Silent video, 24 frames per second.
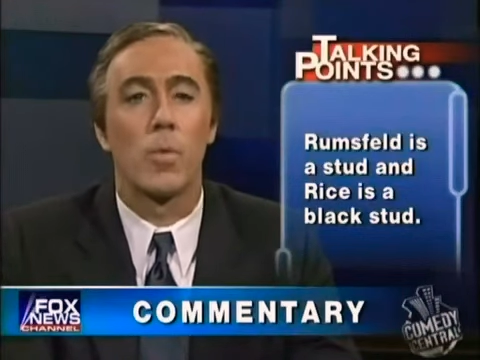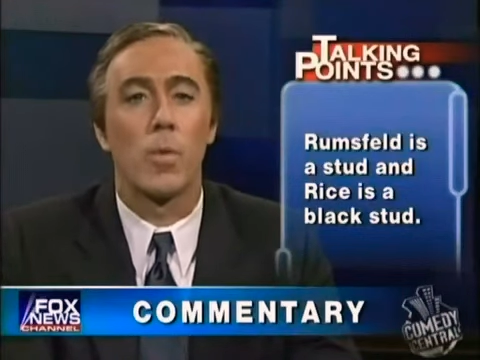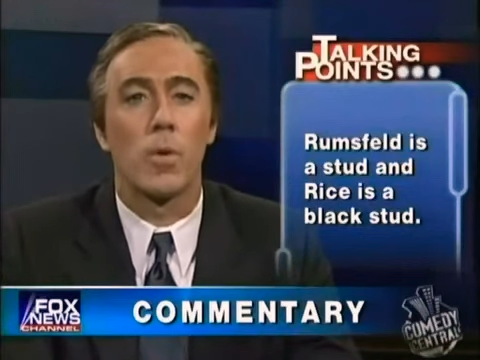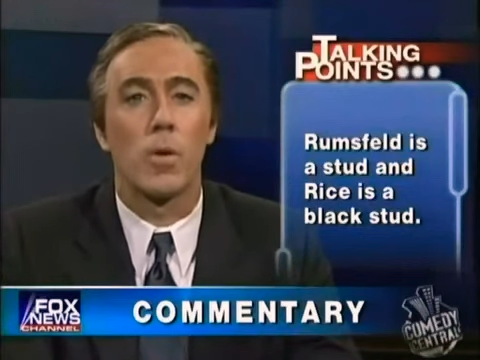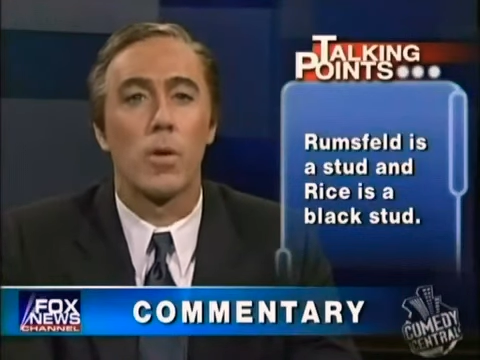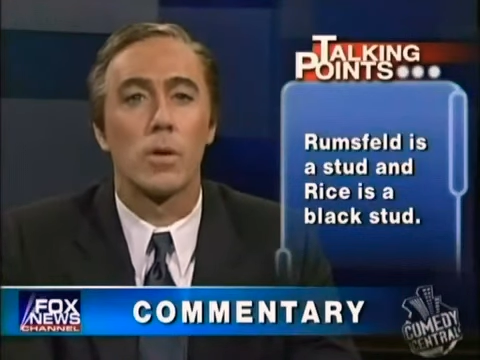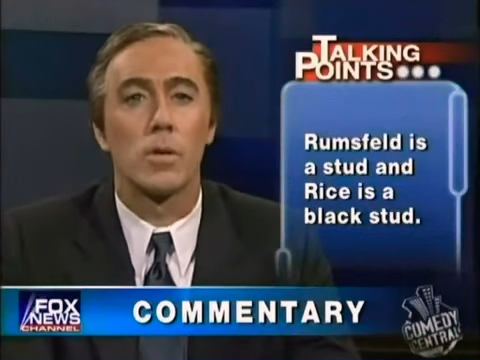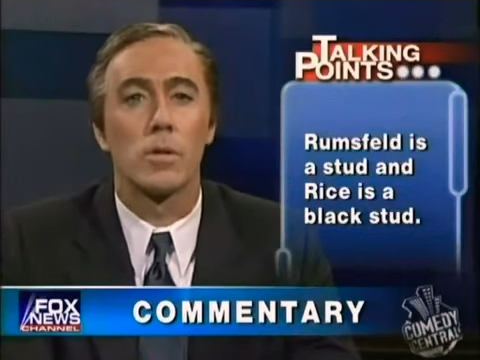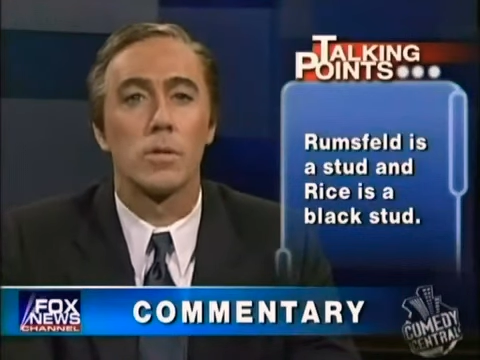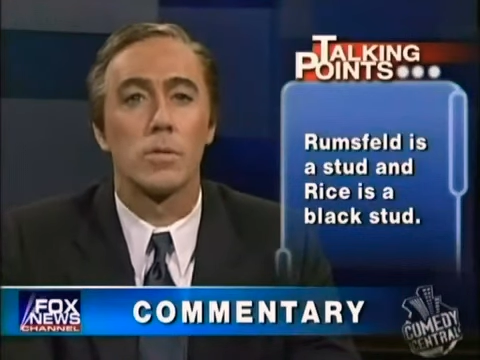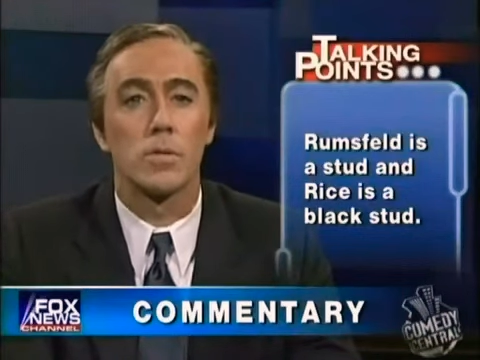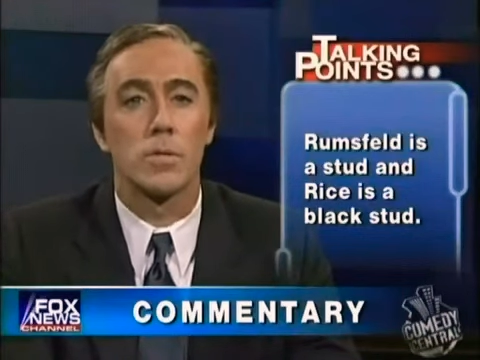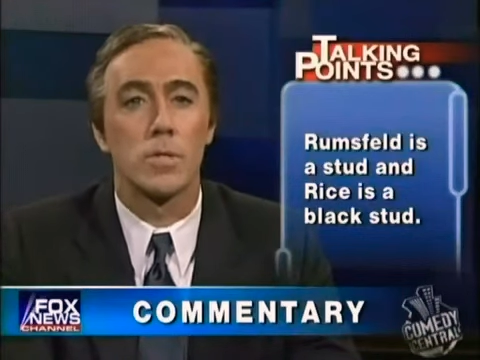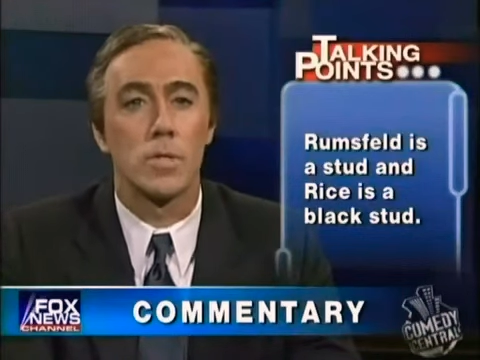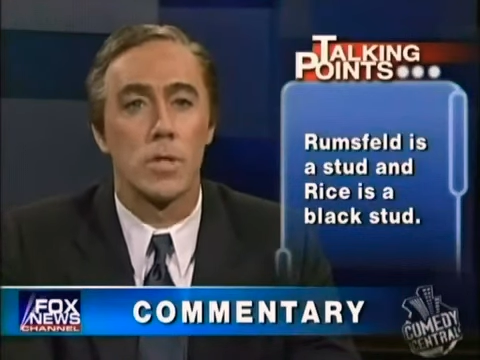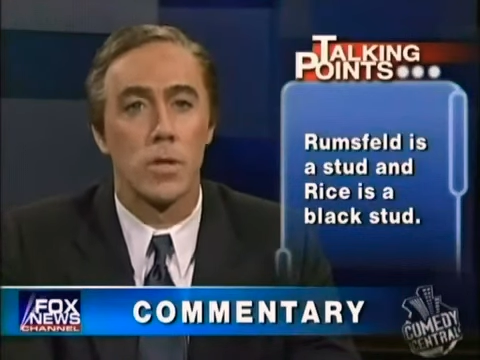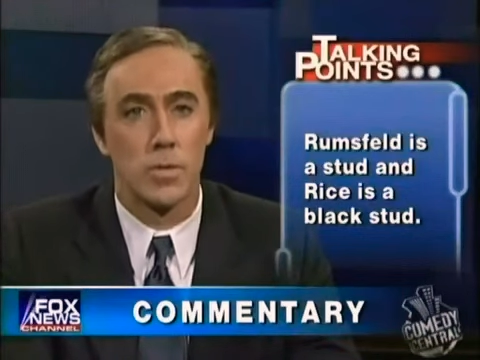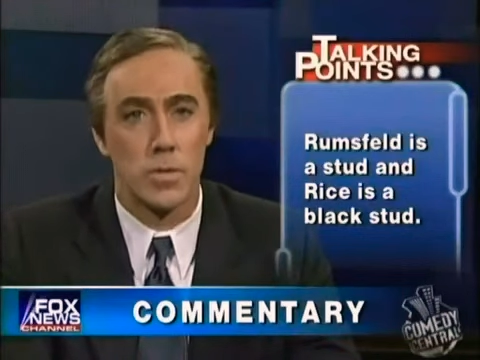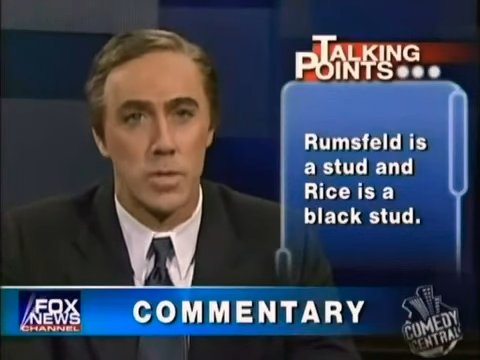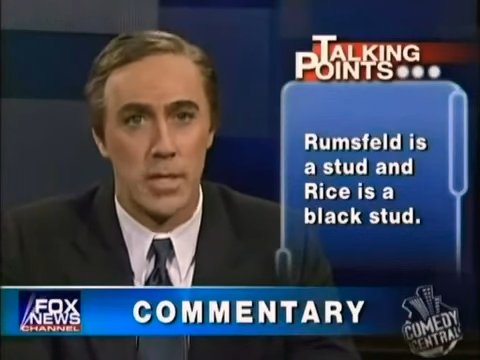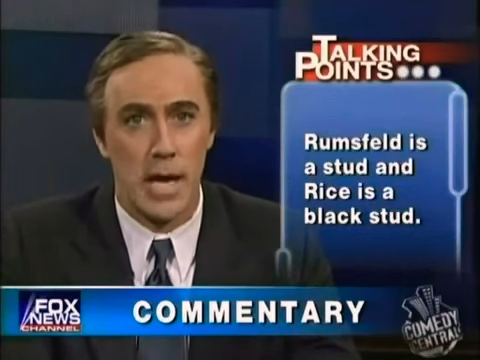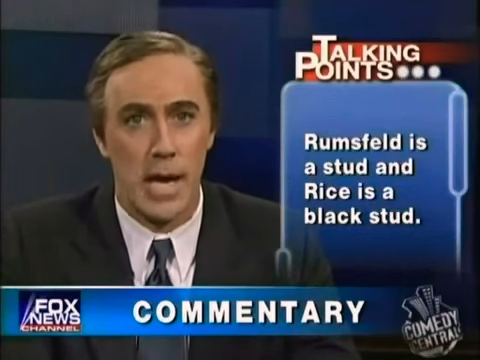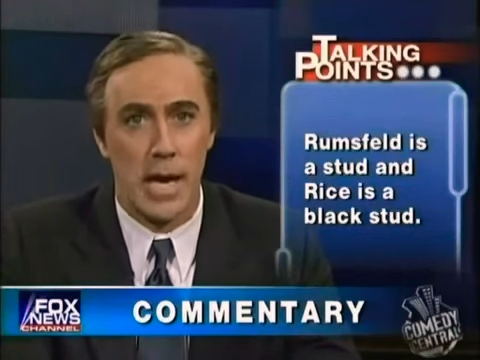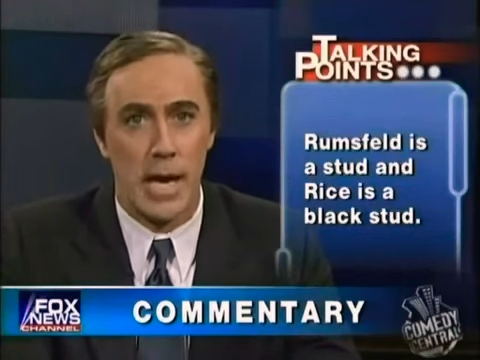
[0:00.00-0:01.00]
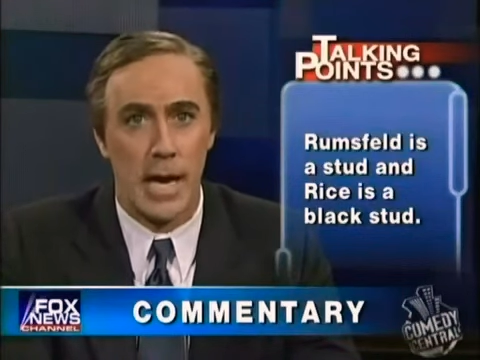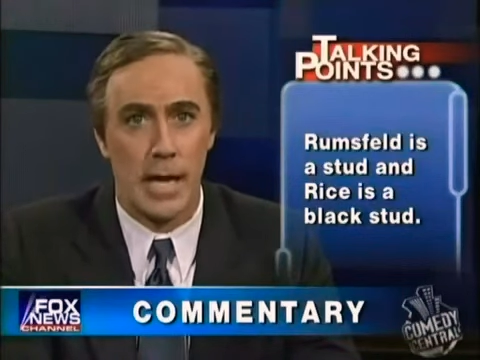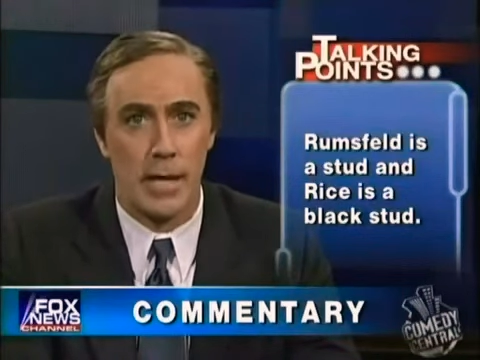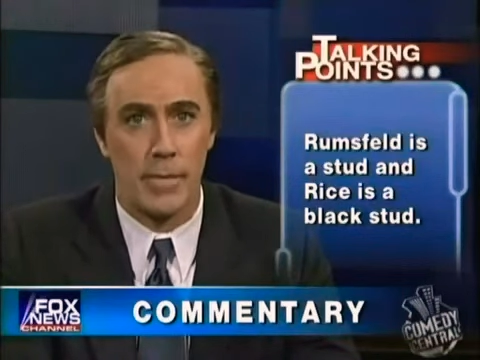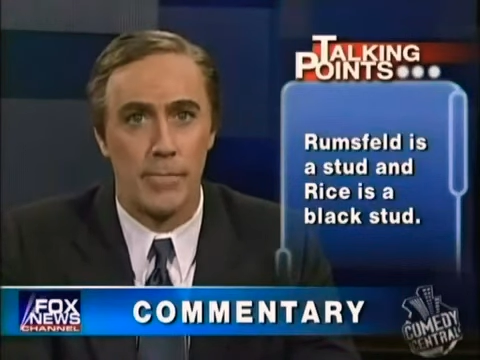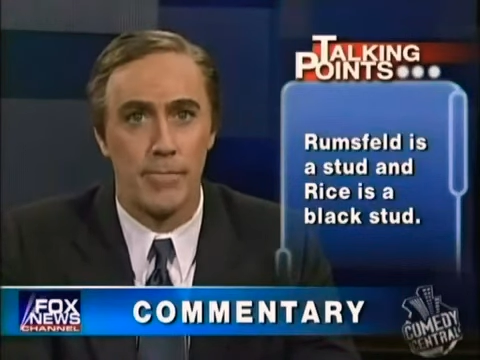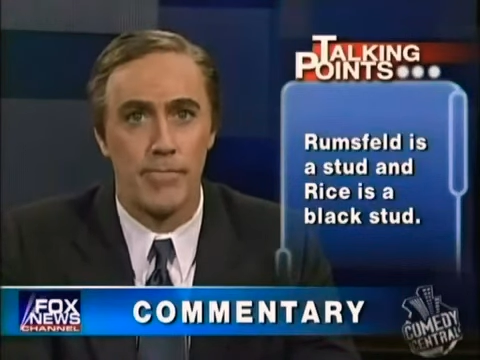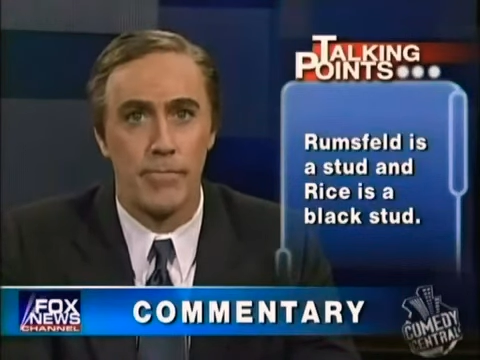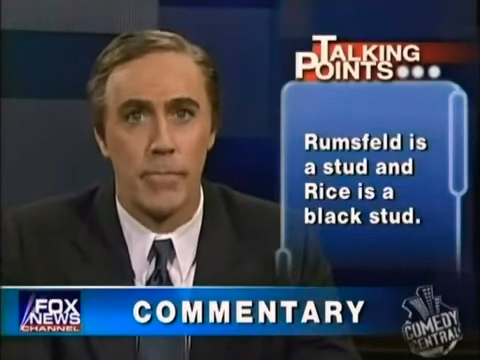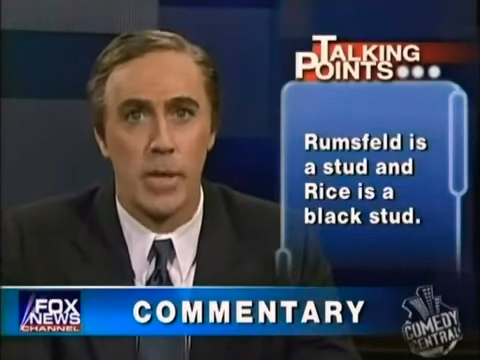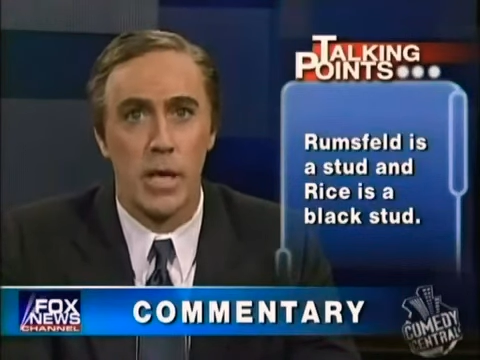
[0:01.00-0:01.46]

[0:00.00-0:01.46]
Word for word: weren't so sad.